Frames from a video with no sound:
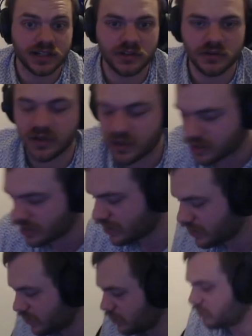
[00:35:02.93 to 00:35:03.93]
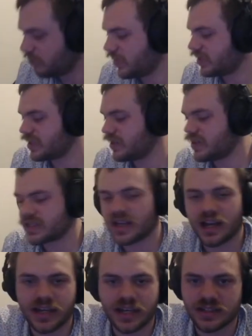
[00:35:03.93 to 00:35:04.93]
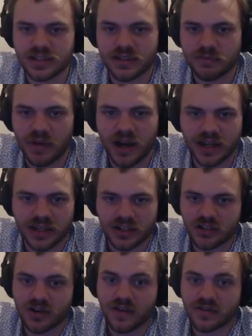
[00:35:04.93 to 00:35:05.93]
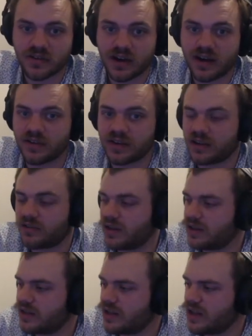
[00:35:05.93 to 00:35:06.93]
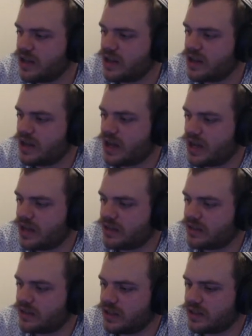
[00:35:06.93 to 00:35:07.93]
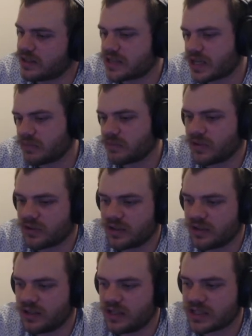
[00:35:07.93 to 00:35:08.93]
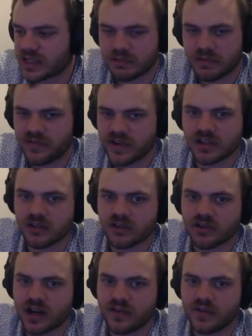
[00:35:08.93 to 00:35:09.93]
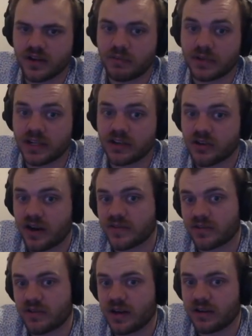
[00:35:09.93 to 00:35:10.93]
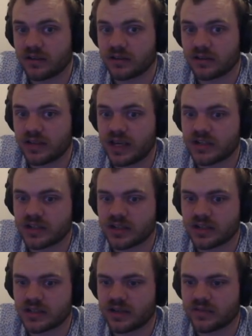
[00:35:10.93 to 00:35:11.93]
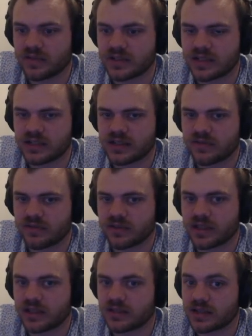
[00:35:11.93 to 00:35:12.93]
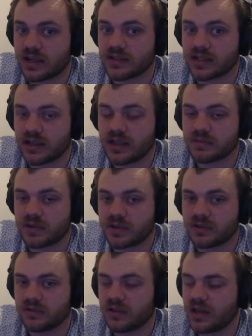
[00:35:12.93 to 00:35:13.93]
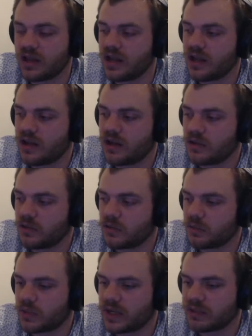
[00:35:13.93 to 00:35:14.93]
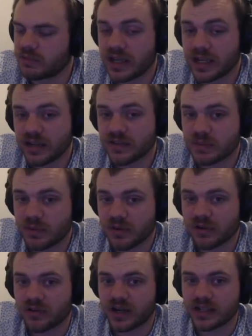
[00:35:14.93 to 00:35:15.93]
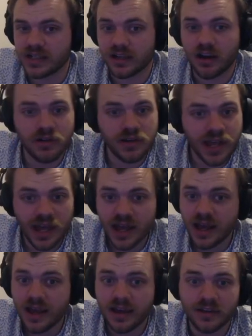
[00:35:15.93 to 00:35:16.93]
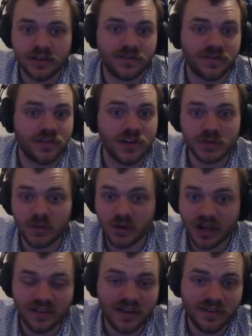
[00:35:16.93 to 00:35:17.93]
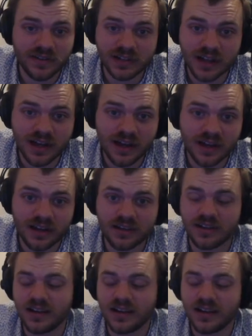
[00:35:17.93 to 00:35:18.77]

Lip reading: to it. But this guy gets his bike and he drives around Africa, right? And in the second book, he's like a professional driver, but then he drives around Asia and stuff and sees different things. And I was like, oh, that's pretty cool. But in the beginning of this book, right, he's like, oh yeah, first book I've ever done.